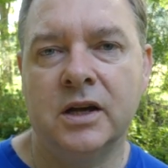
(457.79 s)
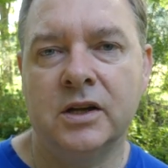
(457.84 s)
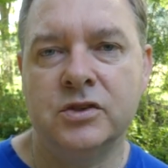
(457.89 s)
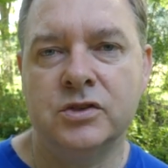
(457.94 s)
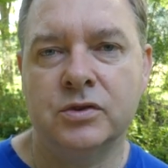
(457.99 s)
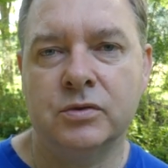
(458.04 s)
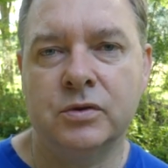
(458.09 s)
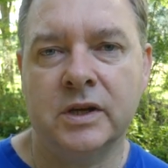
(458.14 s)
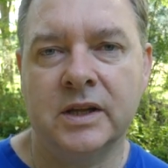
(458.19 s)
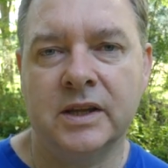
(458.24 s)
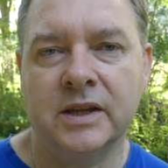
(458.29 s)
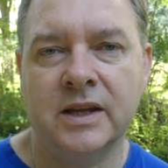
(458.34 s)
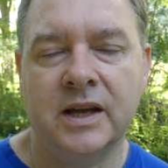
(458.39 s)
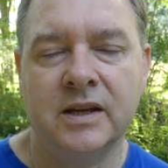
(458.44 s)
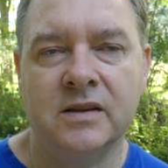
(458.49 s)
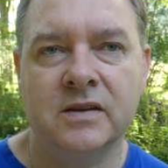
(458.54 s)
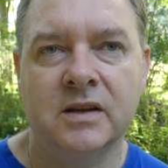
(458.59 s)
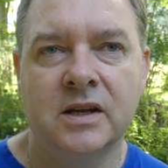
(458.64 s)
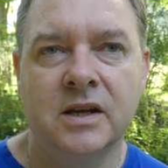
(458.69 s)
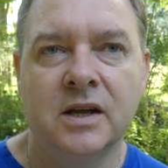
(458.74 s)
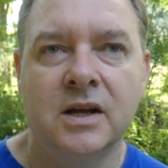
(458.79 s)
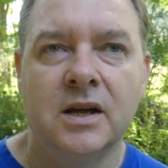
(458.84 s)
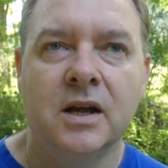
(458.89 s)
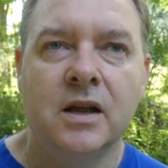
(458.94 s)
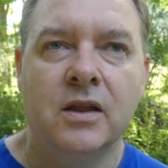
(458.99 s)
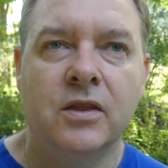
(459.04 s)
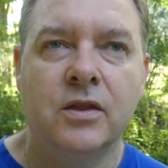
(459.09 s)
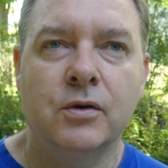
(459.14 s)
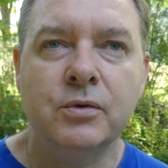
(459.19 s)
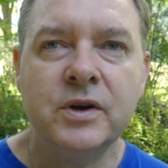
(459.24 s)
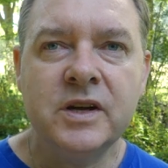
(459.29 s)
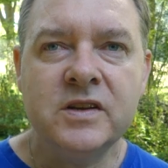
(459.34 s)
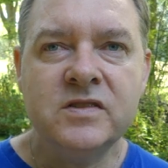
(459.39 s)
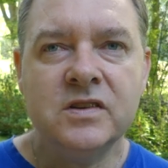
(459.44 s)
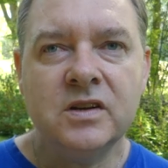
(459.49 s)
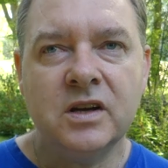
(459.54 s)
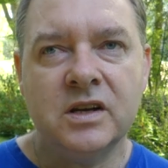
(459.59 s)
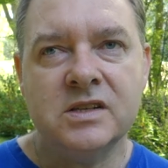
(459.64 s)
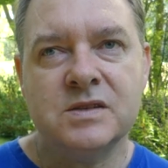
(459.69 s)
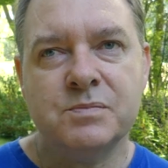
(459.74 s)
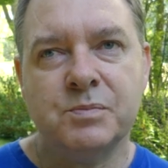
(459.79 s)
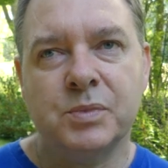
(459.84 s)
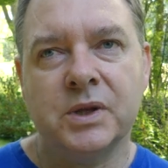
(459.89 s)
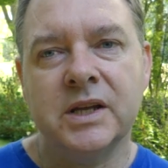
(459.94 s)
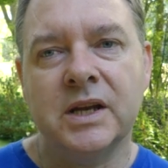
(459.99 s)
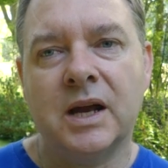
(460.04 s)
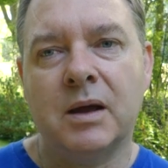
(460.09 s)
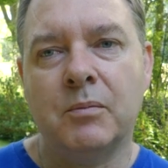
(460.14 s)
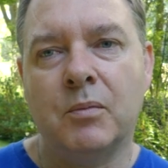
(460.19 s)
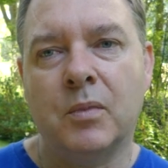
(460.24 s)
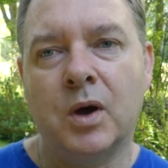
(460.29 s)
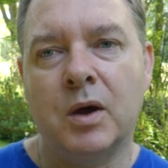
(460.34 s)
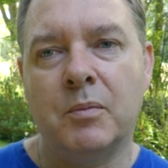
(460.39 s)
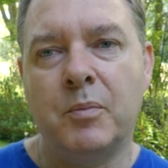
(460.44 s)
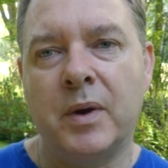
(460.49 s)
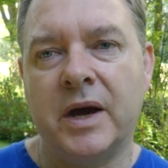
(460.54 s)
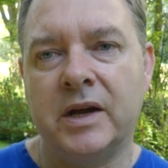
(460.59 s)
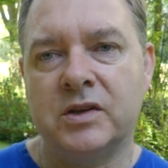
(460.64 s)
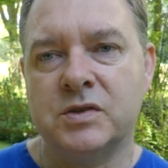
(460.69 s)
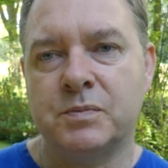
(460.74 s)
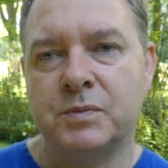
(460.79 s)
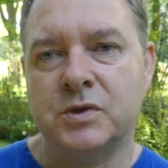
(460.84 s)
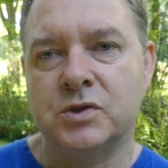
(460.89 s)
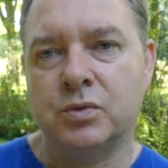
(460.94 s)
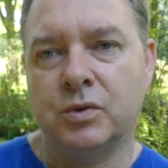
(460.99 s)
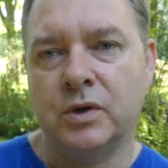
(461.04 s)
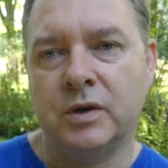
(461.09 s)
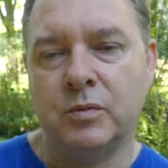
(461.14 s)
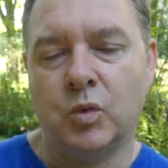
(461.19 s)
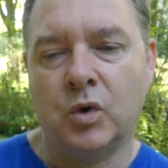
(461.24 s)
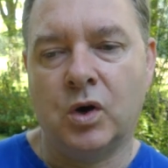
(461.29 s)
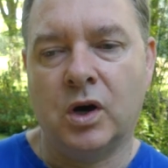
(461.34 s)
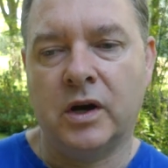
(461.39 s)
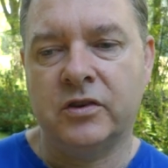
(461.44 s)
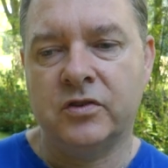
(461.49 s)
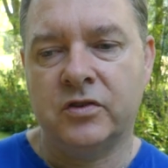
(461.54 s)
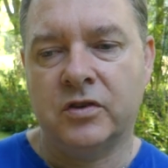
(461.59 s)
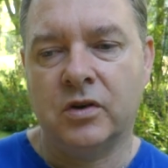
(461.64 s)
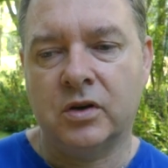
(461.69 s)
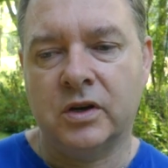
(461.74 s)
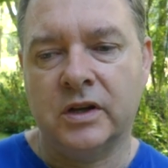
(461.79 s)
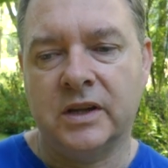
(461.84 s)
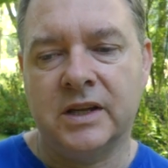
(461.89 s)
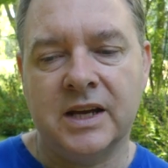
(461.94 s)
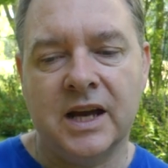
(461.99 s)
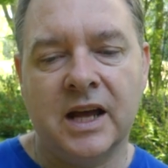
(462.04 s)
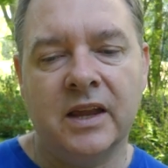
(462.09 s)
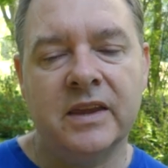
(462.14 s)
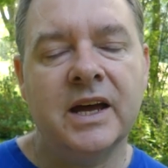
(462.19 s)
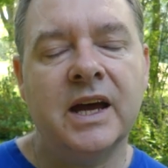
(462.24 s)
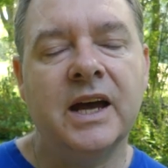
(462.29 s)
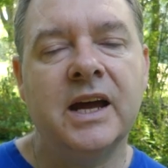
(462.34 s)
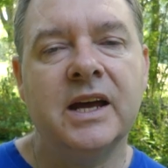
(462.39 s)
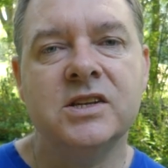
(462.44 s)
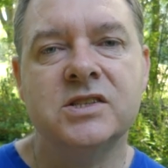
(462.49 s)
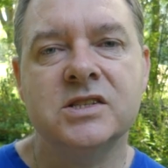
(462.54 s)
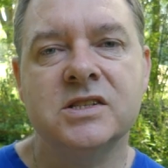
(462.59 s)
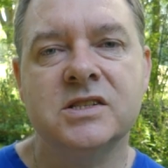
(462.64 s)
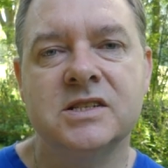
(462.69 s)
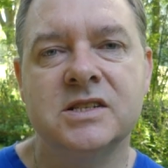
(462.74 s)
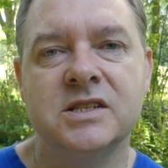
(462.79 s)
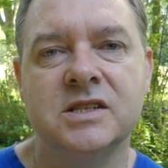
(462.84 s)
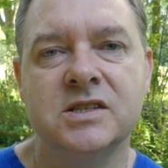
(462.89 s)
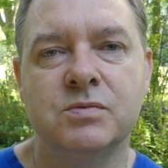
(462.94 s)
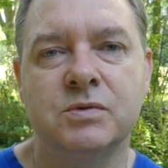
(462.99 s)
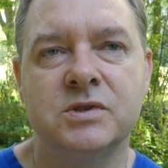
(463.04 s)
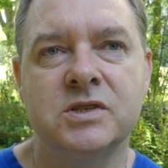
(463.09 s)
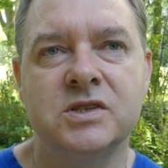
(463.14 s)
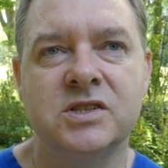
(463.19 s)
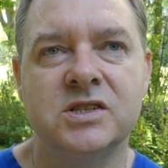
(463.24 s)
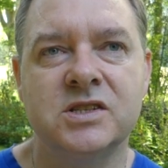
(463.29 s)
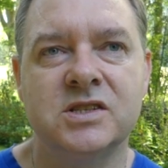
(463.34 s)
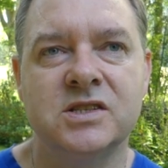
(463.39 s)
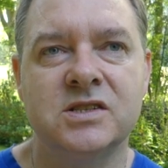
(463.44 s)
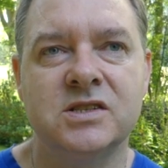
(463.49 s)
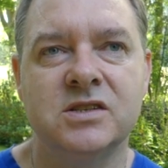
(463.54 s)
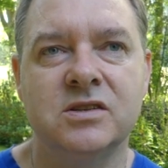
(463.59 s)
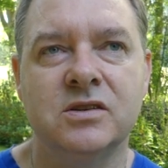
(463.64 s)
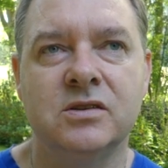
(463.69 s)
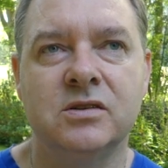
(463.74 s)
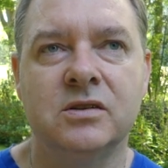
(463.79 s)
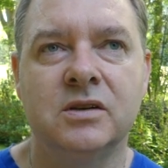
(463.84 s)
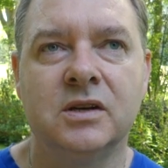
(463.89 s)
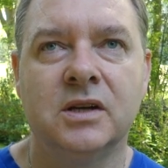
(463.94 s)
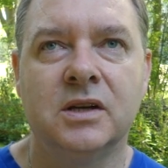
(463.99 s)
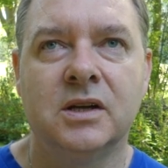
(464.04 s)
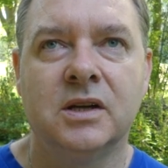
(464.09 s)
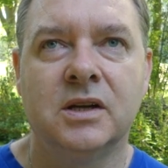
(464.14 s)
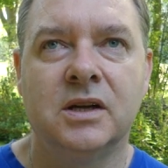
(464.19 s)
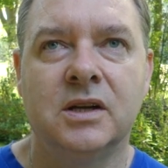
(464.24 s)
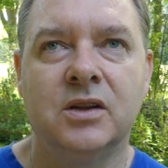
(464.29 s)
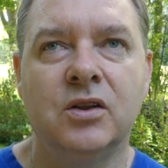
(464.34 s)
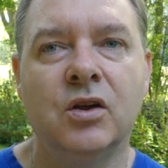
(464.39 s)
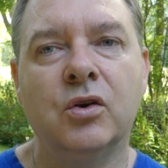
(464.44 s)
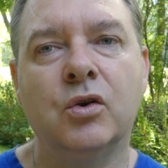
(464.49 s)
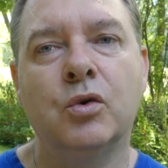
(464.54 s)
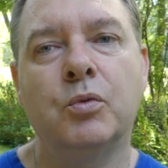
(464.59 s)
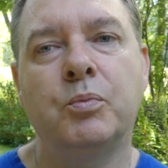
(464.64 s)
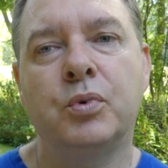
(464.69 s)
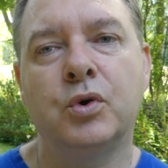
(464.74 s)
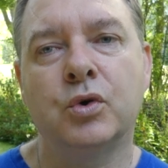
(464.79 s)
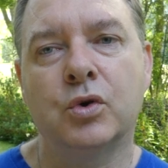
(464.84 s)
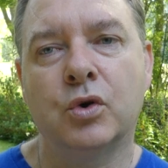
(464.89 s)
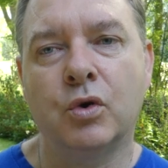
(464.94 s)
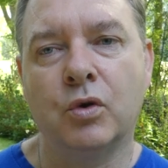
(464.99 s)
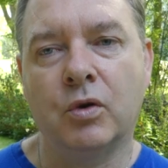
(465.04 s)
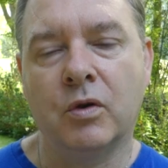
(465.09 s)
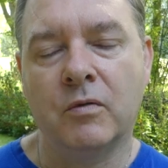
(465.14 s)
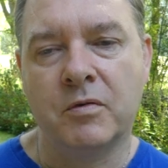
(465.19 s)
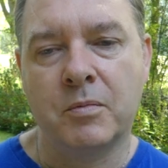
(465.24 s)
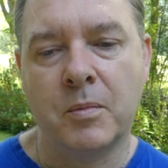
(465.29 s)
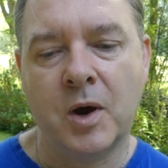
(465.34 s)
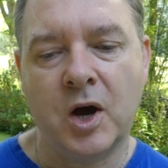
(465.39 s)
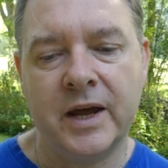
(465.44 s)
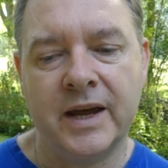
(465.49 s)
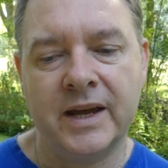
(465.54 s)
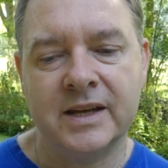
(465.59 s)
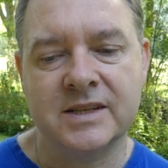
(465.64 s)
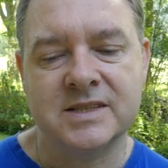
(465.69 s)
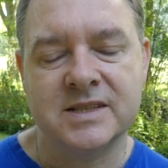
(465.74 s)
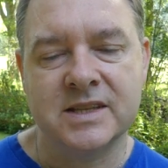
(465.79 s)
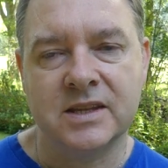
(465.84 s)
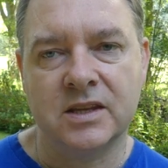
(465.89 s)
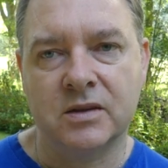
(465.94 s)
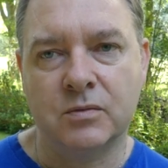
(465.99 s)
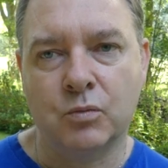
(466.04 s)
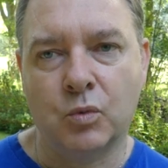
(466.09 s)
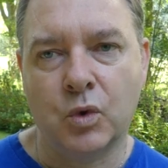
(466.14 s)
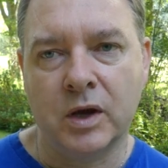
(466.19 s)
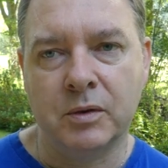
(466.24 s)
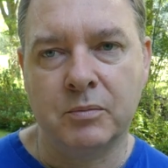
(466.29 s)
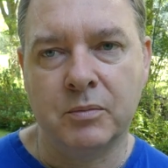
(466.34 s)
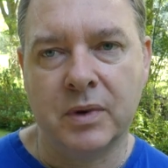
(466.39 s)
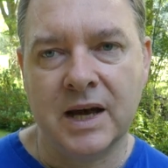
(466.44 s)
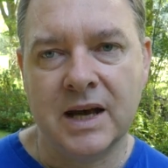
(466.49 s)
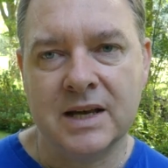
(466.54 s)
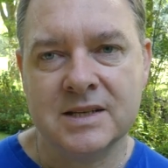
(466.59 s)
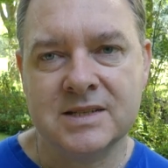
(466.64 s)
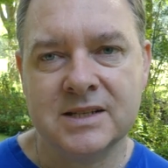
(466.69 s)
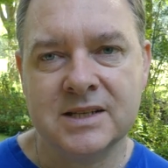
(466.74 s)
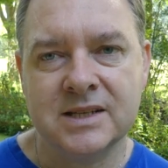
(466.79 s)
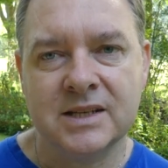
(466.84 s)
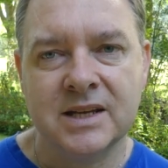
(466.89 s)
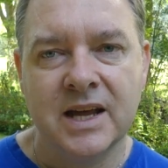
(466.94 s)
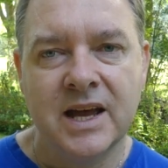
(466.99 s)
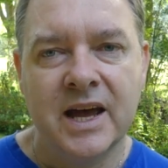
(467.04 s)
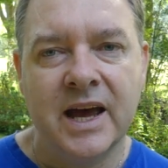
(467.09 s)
doing that. The reason I split up my batch between Wirestock and the other agencies was just to not all put all of my eggs in one basket,